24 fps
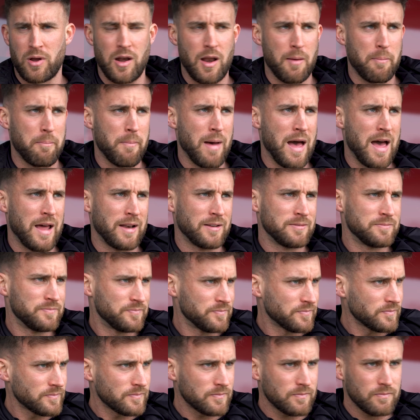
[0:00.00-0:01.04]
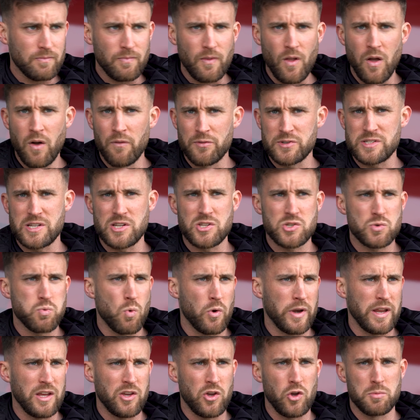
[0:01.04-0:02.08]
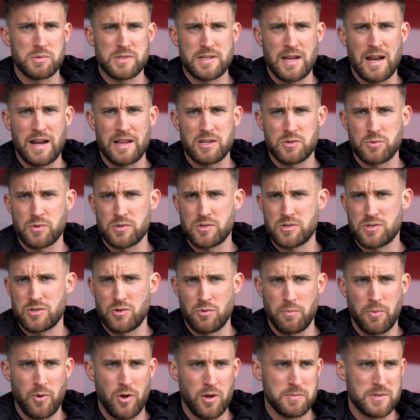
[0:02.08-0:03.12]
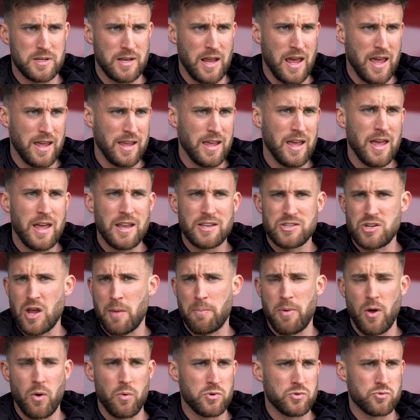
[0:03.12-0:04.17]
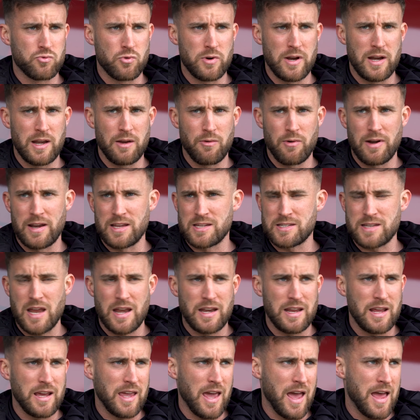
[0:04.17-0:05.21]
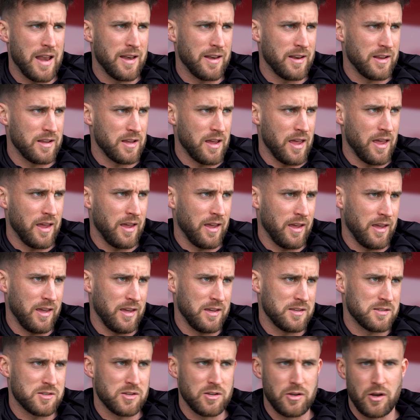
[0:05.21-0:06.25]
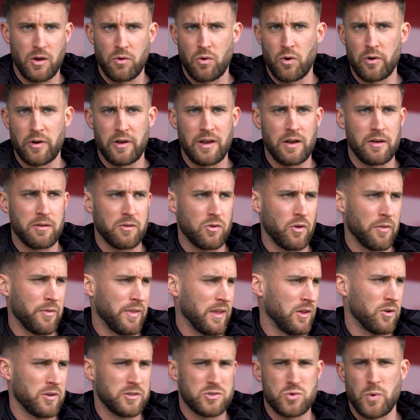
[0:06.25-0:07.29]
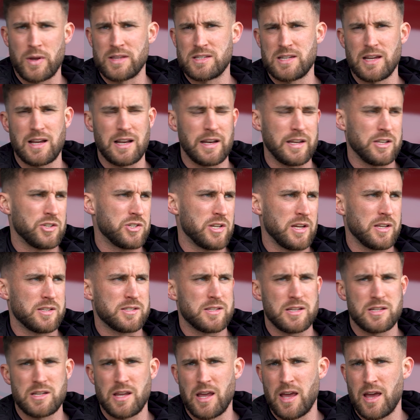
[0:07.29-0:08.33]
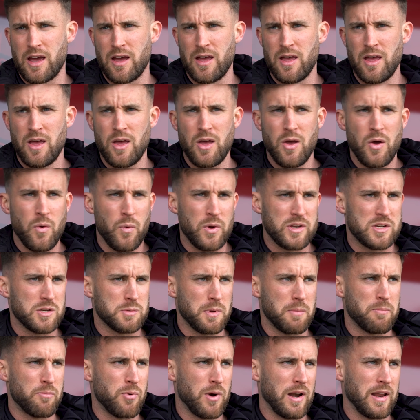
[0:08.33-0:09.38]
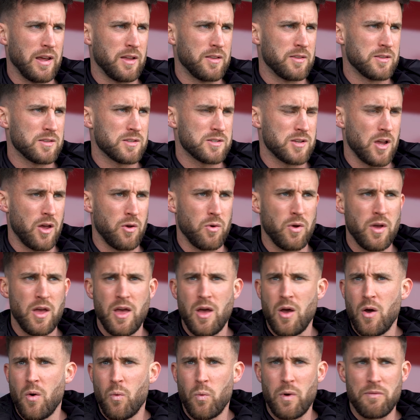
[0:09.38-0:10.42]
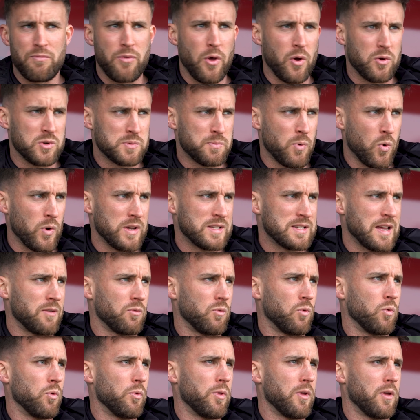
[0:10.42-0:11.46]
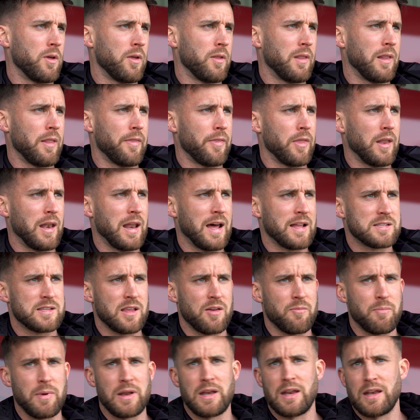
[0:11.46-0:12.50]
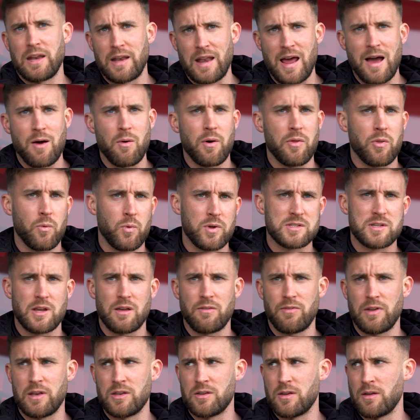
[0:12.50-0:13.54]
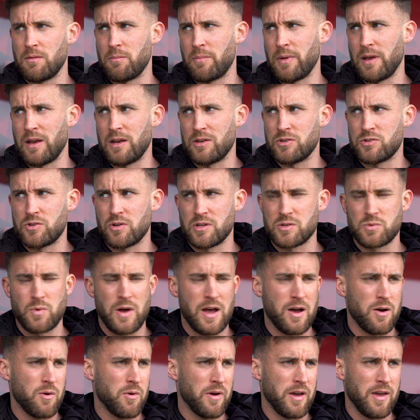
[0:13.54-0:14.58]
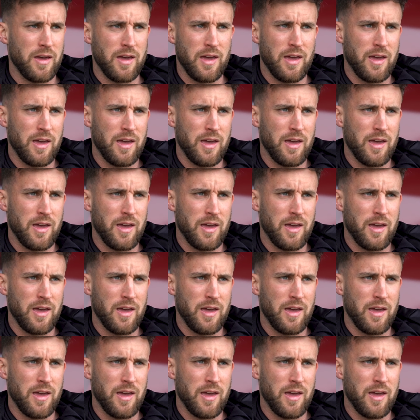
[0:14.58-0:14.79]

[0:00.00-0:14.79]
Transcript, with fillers: club man. Obviously, Swanee Coops and Alex was superb today. Jeppo was really, really steady again. He's you know gone and got, I think got 20 clean sheets this year, which has been brilliant. So, with those boys and all the the lads that have been in and out and the ones that have been been injured as well,